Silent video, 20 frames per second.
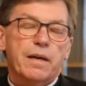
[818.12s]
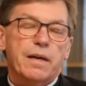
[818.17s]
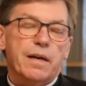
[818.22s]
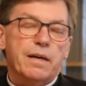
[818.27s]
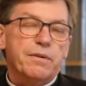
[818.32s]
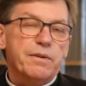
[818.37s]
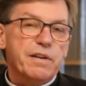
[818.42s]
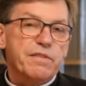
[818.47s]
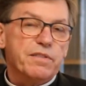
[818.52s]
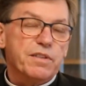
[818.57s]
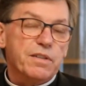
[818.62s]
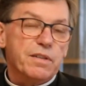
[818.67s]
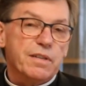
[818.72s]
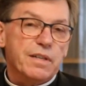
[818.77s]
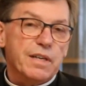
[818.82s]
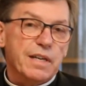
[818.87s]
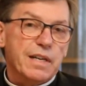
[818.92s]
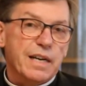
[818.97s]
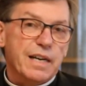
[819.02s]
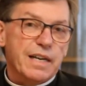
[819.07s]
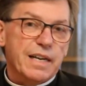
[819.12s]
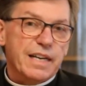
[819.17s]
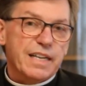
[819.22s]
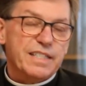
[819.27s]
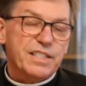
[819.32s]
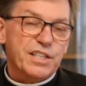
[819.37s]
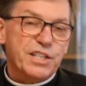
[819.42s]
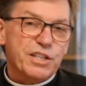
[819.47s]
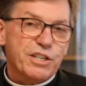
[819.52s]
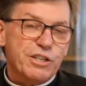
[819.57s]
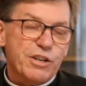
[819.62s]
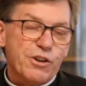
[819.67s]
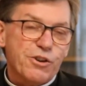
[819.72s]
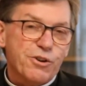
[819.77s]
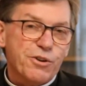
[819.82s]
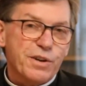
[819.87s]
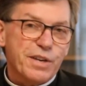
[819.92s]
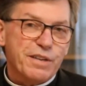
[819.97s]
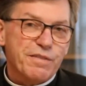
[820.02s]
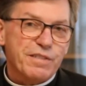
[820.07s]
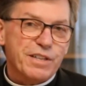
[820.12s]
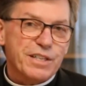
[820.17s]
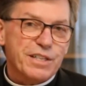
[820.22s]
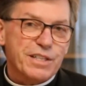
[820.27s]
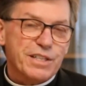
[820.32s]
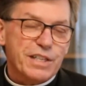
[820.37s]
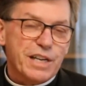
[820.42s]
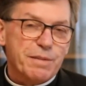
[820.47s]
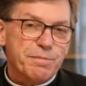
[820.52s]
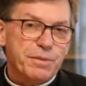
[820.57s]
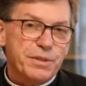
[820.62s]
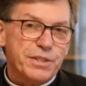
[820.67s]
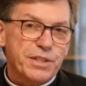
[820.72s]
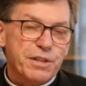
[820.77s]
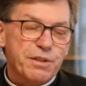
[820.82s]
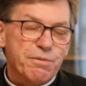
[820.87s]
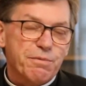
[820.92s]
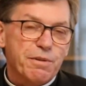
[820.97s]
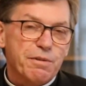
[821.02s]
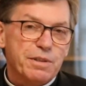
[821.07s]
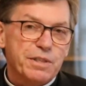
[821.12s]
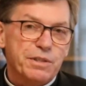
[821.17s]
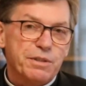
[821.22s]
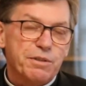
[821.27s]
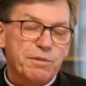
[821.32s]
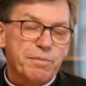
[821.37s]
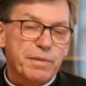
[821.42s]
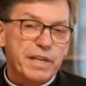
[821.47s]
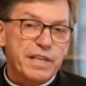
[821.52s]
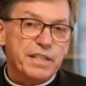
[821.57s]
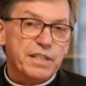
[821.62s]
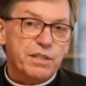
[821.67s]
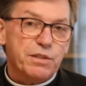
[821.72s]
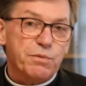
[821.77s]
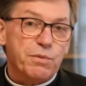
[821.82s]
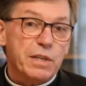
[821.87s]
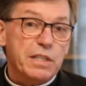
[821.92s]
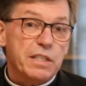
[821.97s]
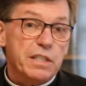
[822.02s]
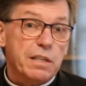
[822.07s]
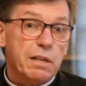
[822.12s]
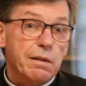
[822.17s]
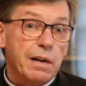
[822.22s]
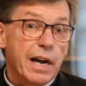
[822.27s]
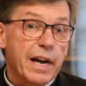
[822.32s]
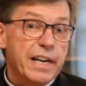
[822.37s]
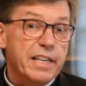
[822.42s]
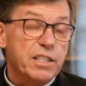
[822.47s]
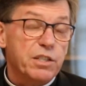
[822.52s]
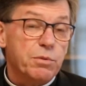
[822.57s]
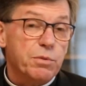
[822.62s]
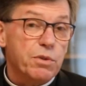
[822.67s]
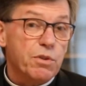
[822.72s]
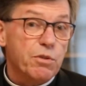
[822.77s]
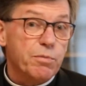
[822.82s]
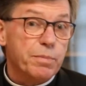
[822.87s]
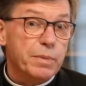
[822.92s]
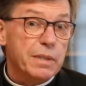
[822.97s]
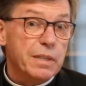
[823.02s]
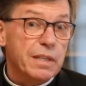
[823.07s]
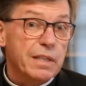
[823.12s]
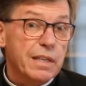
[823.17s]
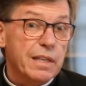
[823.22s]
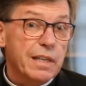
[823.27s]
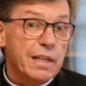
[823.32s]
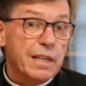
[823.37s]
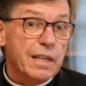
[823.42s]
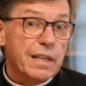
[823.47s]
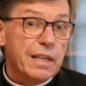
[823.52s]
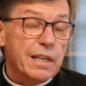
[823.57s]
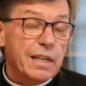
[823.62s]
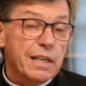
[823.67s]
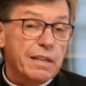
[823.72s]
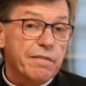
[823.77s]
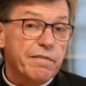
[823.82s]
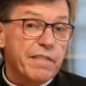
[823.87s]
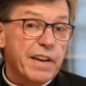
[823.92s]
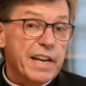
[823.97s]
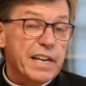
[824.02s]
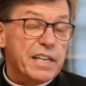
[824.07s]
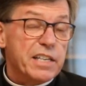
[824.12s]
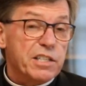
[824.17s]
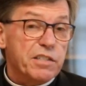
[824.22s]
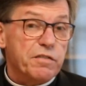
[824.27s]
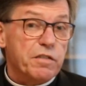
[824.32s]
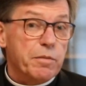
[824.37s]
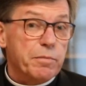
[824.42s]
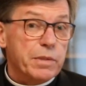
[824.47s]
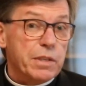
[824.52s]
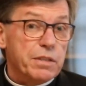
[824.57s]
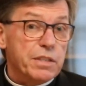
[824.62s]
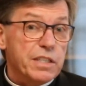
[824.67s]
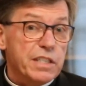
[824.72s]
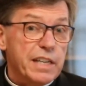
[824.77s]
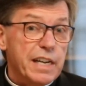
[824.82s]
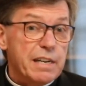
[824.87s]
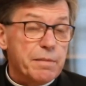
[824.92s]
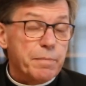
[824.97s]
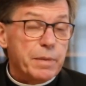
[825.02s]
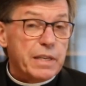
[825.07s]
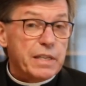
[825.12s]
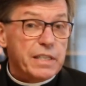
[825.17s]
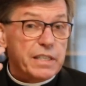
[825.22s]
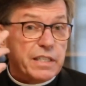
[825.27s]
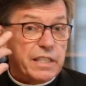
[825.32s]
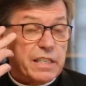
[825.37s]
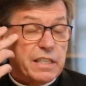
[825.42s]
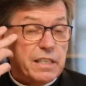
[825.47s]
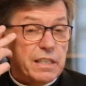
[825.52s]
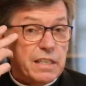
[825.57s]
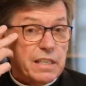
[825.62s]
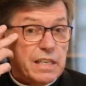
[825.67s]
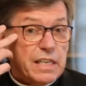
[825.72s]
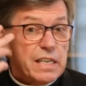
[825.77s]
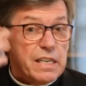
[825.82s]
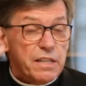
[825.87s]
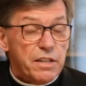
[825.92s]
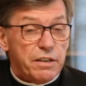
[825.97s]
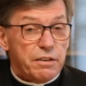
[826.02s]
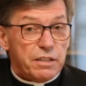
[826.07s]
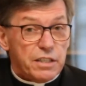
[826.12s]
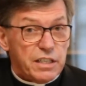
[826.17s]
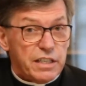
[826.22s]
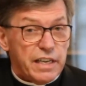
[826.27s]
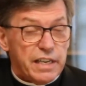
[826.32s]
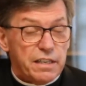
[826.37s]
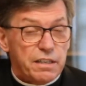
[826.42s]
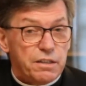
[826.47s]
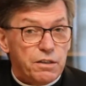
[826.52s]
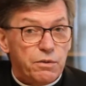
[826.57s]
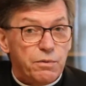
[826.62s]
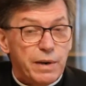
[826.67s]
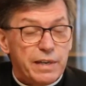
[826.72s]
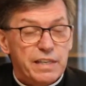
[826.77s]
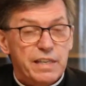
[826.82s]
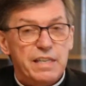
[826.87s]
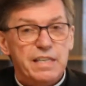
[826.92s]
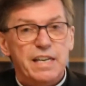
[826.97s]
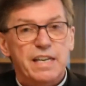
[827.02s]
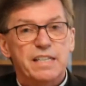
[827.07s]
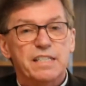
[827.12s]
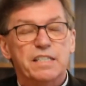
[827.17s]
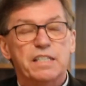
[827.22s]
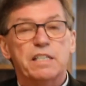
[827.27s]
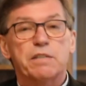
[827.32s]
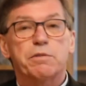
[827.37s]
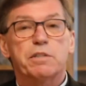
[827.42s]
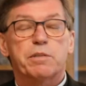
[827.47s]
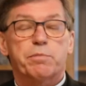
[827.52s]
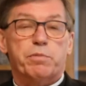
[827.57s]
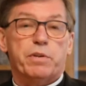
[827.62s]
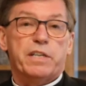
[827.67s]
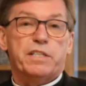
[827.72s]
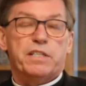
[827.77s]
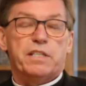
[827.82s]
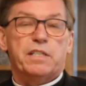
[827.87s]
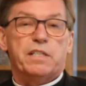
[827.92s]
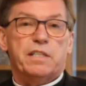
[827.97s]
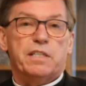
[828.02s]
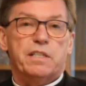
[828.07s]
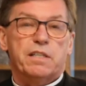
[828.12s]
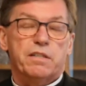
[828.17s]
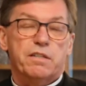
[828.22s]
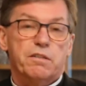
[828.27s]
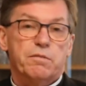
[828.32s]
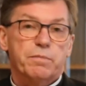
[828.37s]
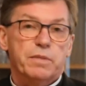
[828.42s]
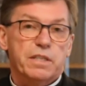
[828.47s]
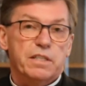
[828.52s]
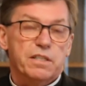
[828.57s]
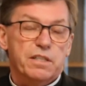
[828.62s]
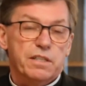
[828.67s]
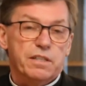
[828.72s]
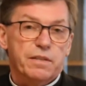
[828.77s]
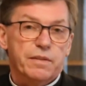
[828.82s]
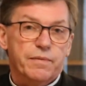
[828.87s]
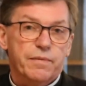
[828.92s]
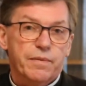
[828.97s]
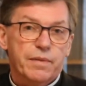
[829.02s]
However, uh, as in the story of the disciples on the road to Emmaus, once their eyes were open, he vanished from their sight because they didn't need their sight to recognize he was present in their midst.